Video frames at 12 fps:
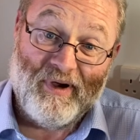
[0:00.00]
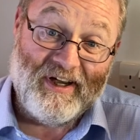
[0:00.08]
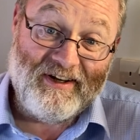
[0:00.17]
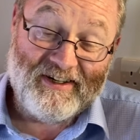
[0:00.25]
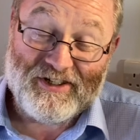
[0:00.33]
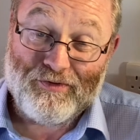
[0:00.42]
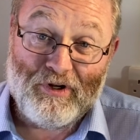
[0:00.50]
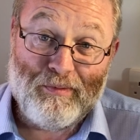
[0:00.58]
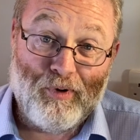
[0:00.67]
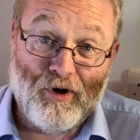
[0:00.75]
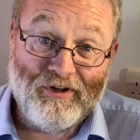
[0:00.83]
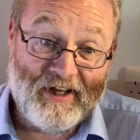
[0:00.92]
minus
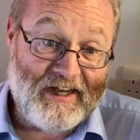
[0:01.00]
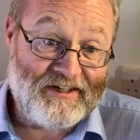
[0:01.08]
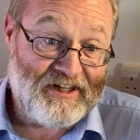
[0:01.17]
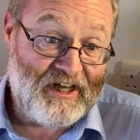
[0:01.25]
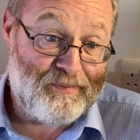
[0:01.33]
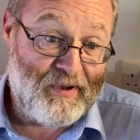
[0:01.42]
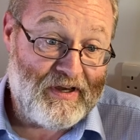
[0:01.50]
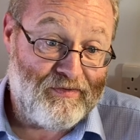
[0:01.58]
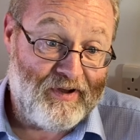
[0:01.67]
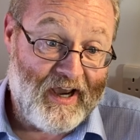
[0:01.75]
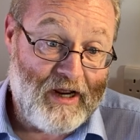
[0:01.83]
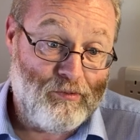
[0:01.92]
3.8 dB
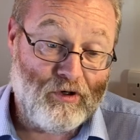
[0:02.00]
of gain.